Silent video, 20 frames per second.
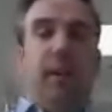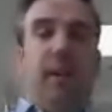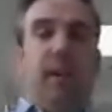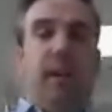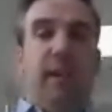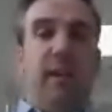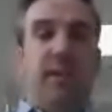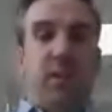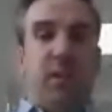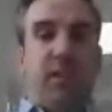
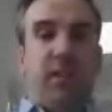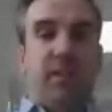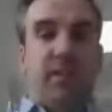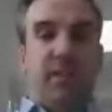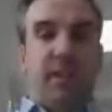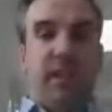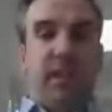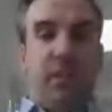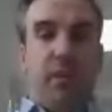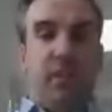He's going to
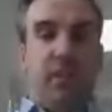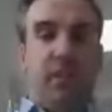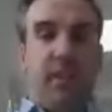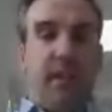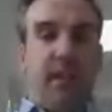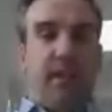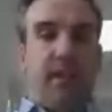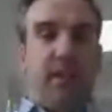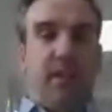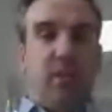stay on,
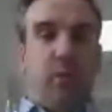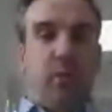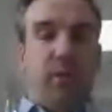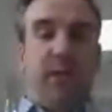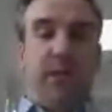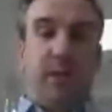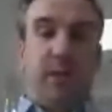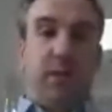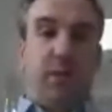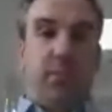or he's
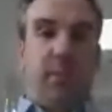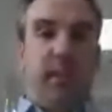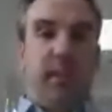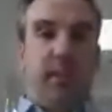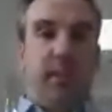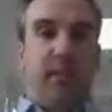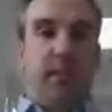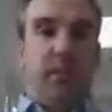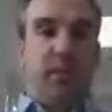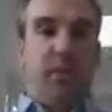going to be
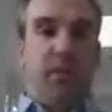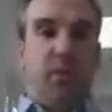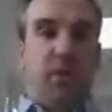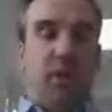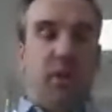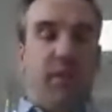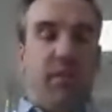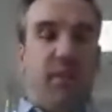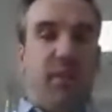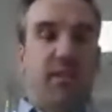the new
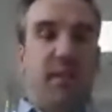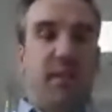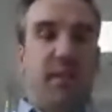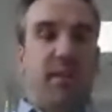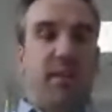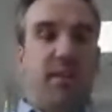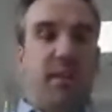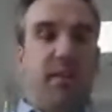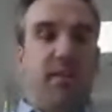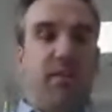chief
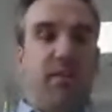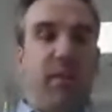executive.